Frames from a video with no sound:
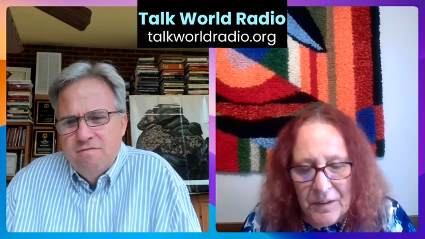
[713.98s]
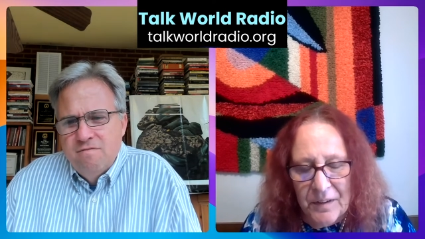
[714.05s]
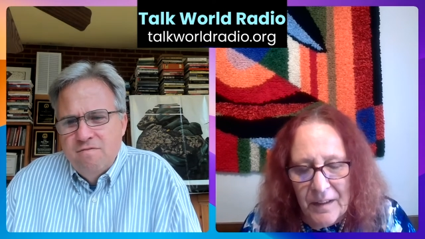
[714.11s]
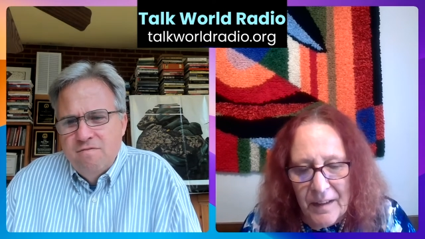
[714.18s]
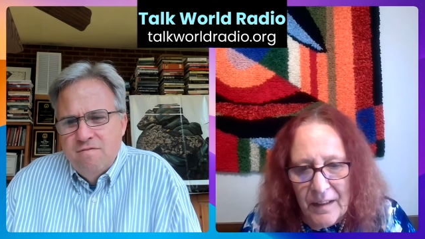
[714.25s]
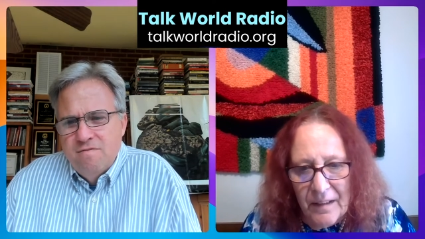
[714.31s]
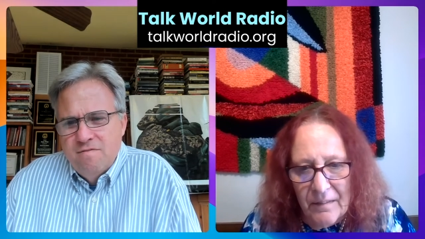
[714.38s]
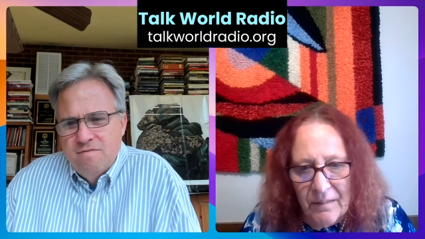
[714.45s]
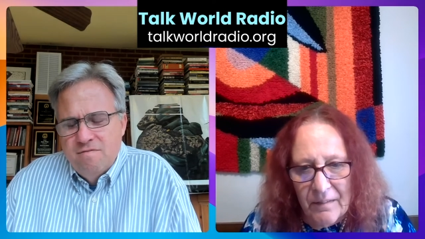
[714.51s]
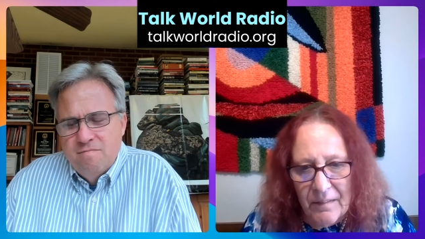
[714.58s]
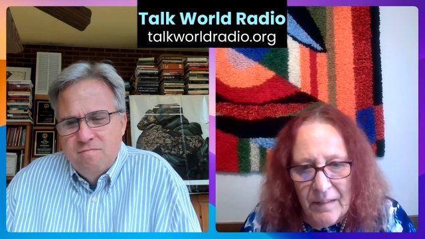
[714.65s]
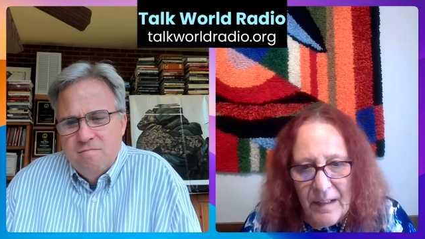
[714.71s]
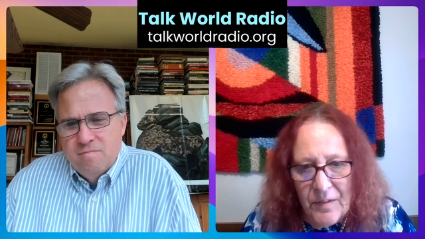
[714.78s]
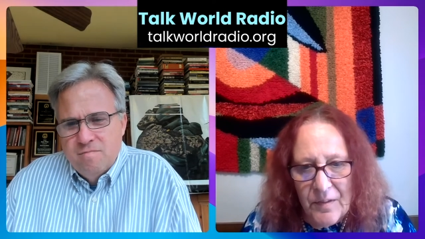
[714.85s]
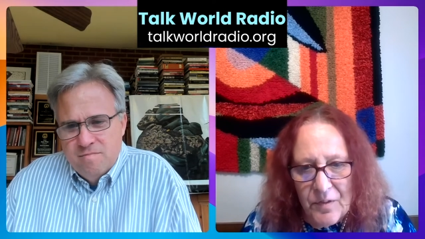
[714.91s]
Speaker 1: and there
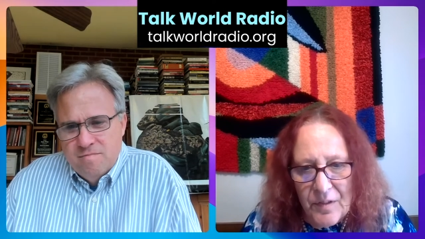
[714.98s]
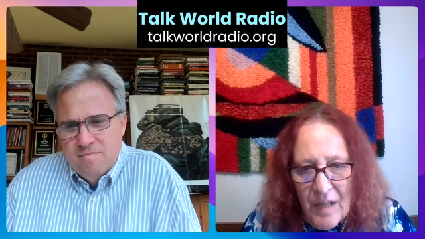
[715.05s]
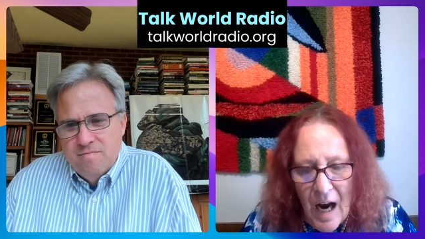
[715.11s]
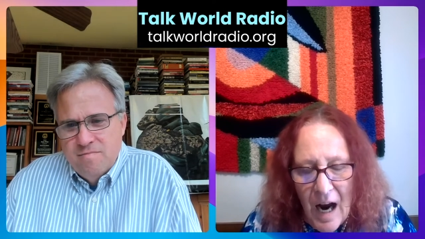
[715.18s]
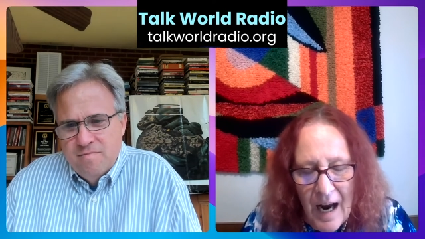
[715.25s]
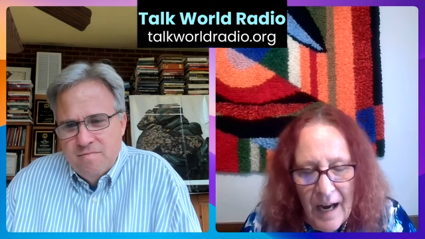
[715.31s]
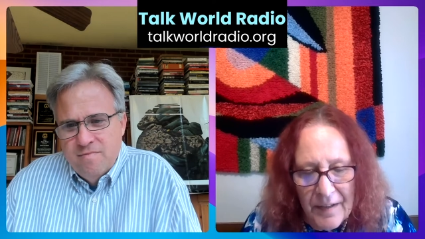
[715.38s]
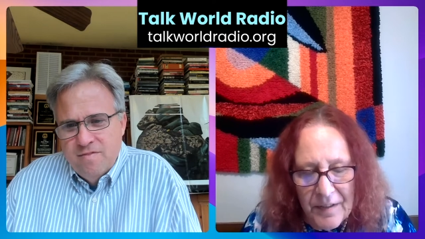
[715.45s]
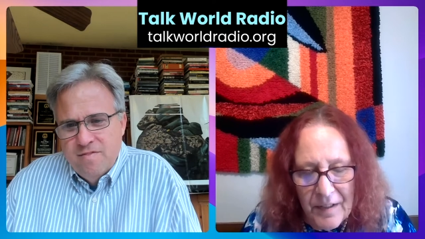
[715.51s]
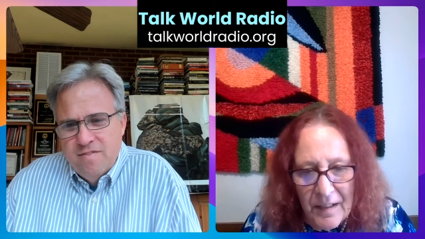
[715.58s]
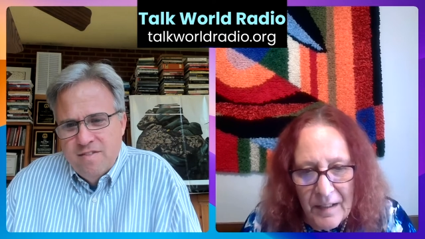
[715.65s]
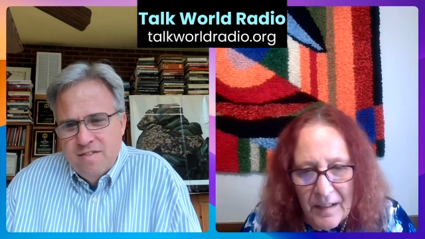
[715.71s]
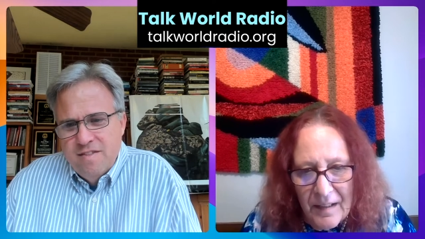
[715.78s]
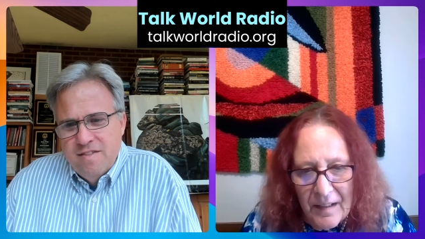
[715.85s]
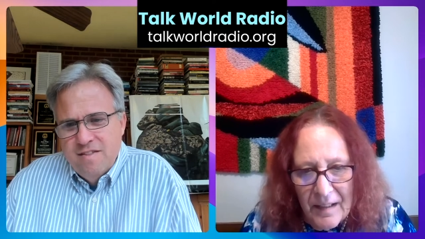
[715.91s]
actually is
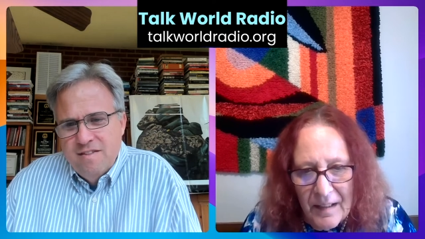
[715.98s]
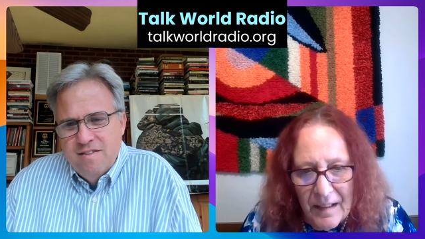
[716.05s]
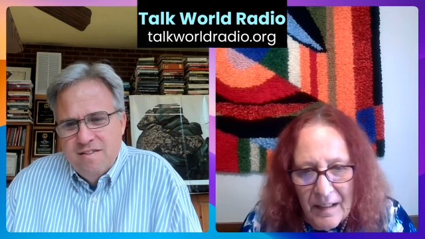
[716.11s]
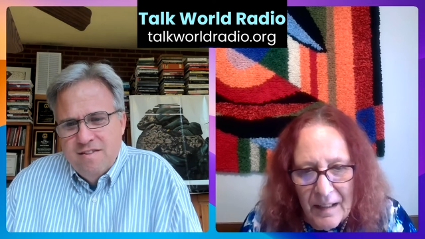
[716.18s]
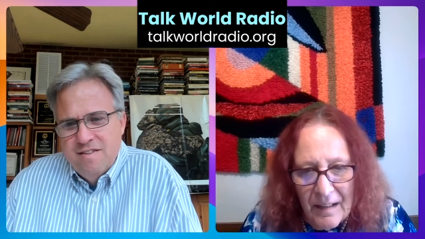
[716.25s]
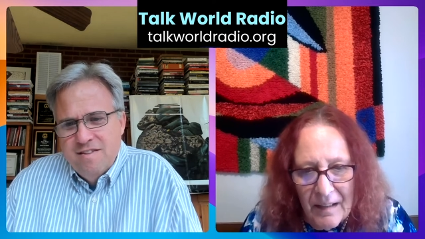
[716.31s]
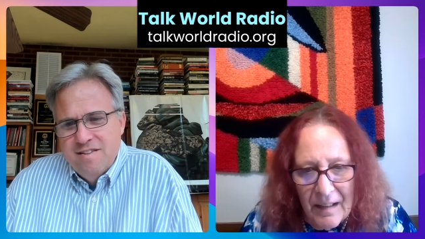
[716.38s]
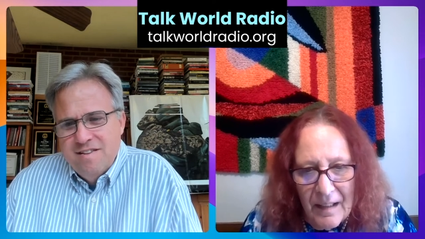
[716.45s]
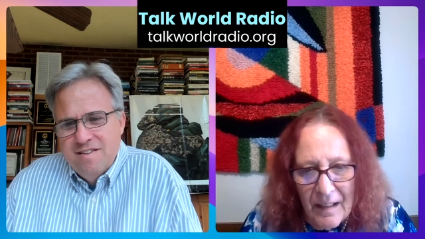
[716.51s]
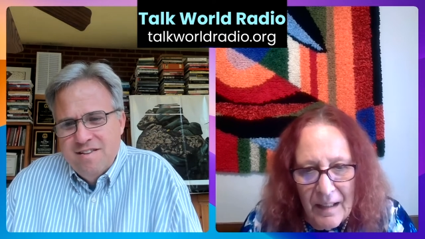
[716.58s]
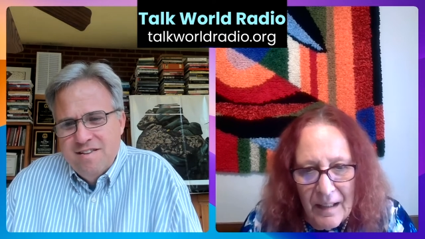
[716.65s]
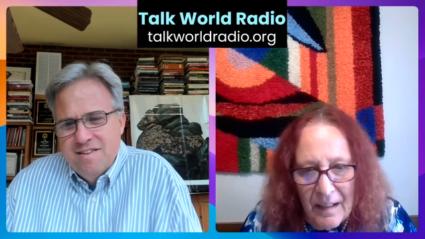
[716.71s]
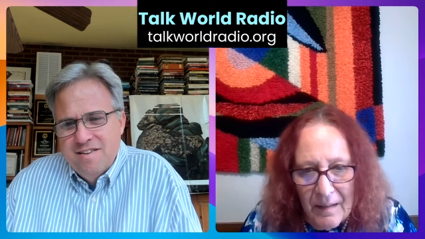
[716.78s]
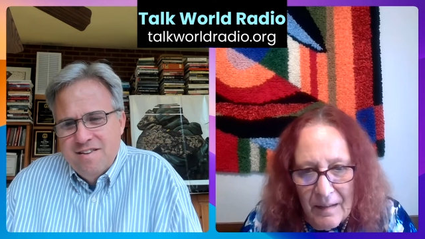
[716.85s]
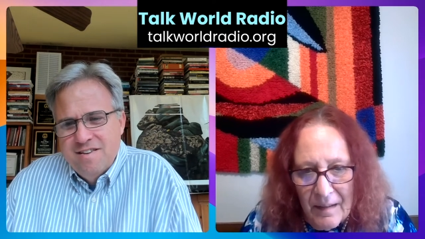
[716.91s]
not
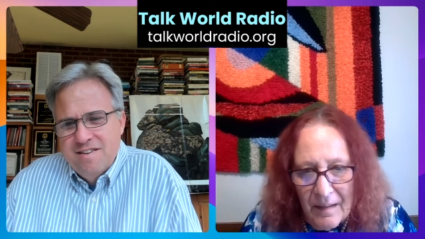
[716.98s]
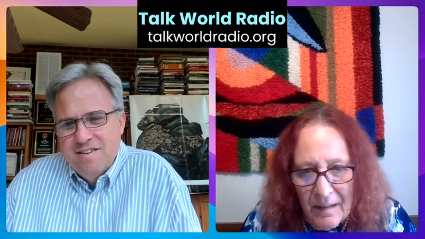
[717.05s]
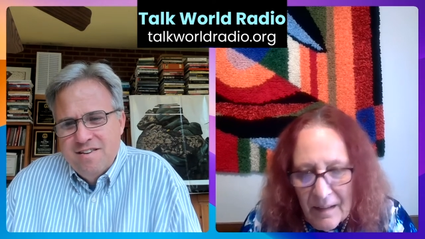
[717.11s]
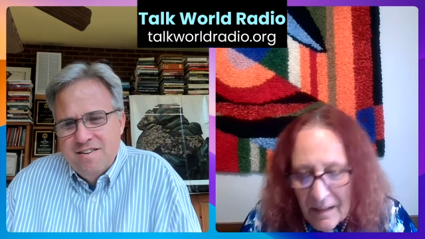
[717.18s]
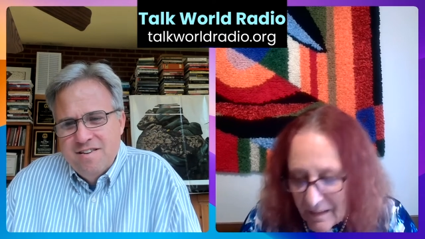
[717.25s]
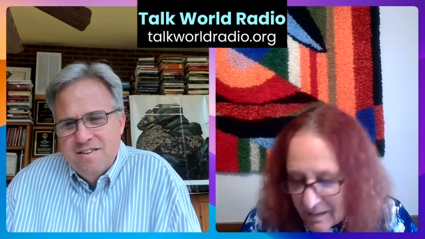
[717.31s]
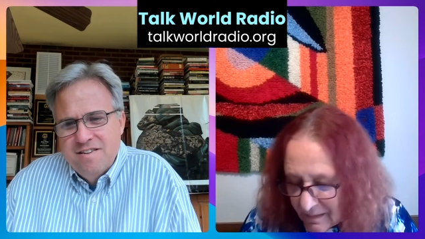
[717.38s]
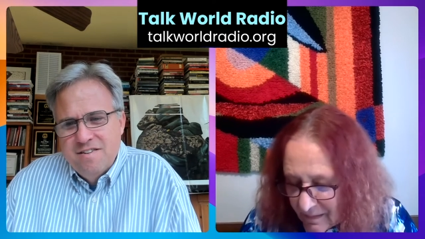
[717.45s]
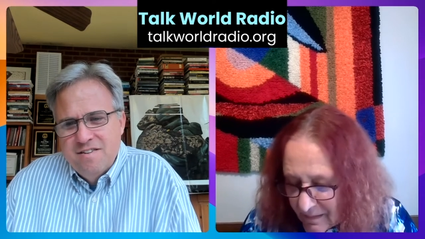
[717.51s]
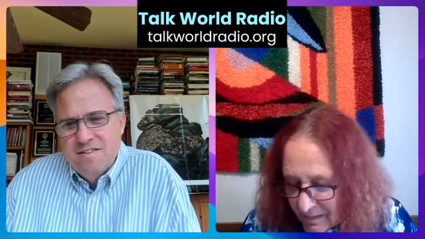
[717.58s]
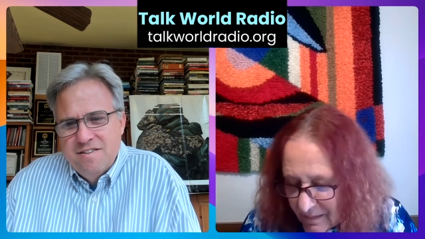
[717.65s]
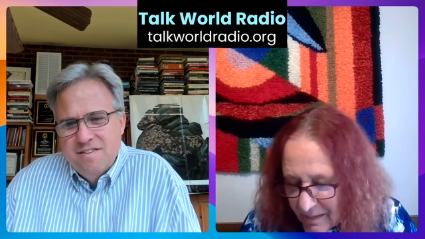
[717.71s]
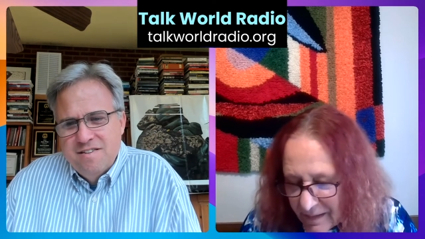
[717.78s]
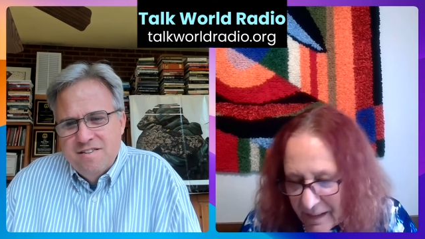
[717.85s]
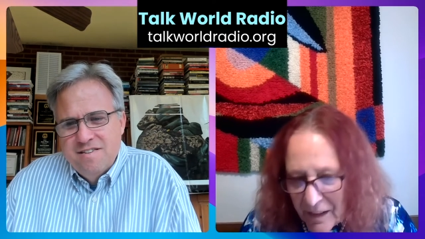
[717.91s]
uh,
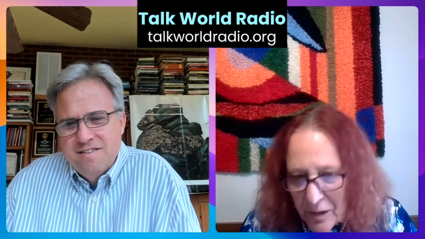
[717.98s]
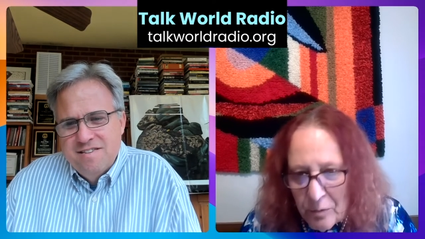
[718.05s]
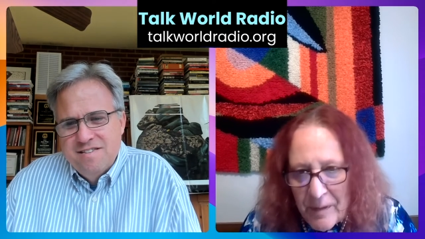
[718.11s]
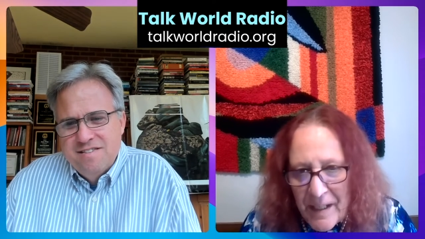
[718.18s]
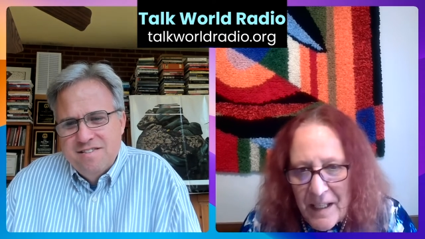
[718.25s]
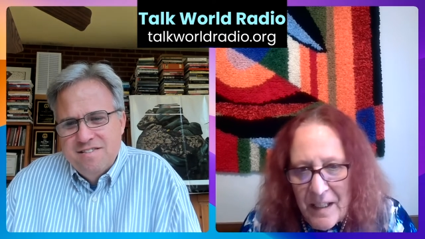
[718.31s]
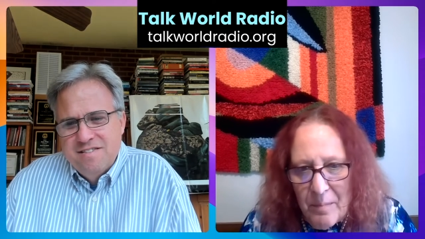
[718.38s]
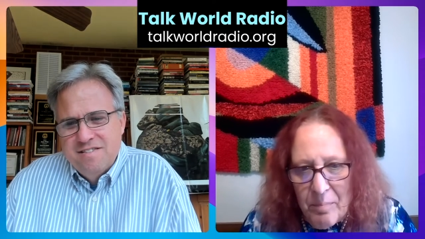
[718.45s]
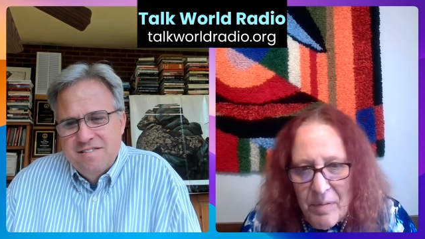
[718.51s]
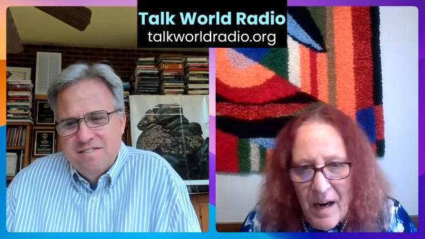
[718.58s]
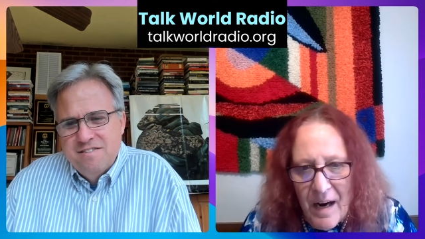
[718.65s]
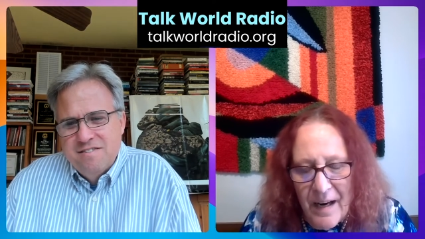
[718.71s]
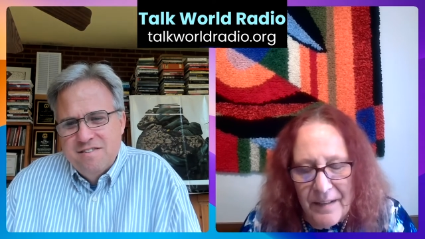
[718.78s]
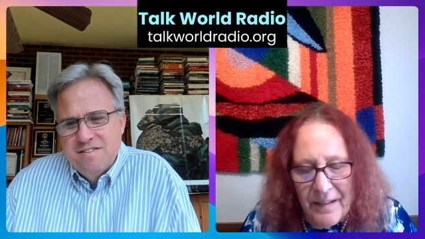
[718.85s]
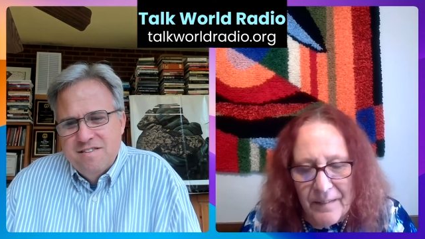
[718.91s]
an
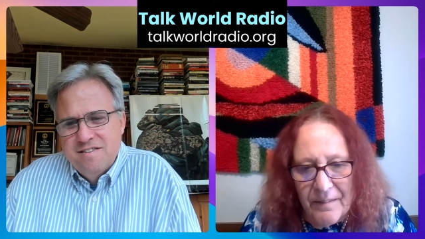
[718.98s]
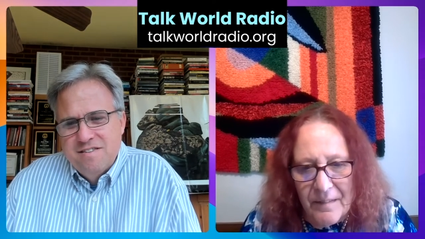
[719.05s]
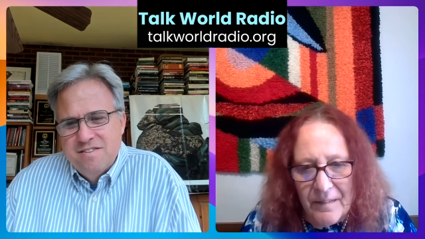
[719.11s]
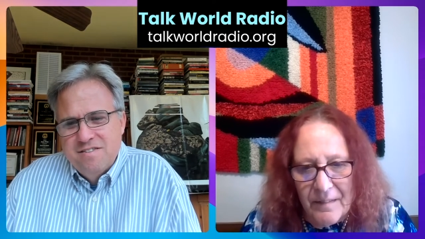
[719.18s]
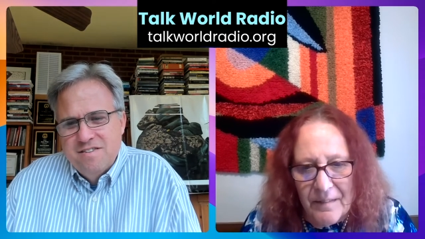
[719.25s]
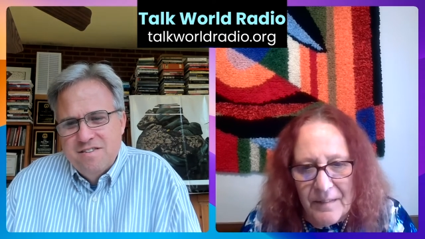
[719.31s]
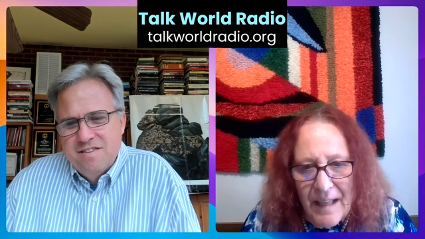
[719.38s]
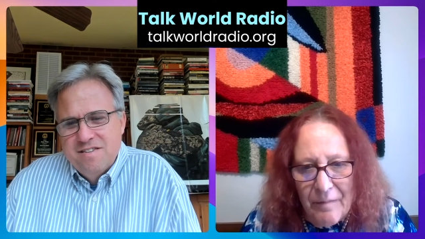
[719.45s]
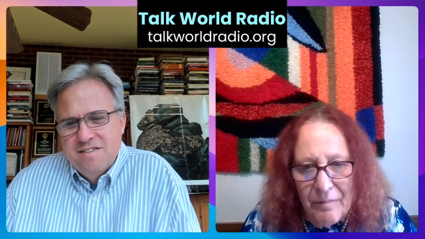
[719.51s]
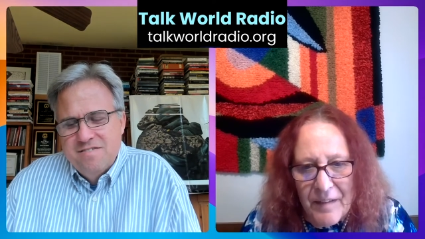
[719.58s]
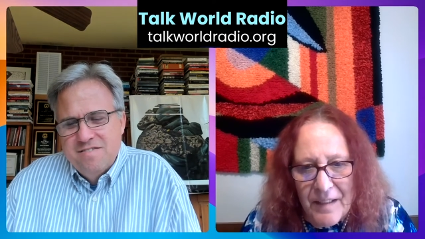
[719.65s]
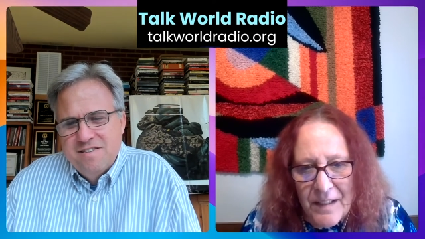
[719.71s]
agreed upon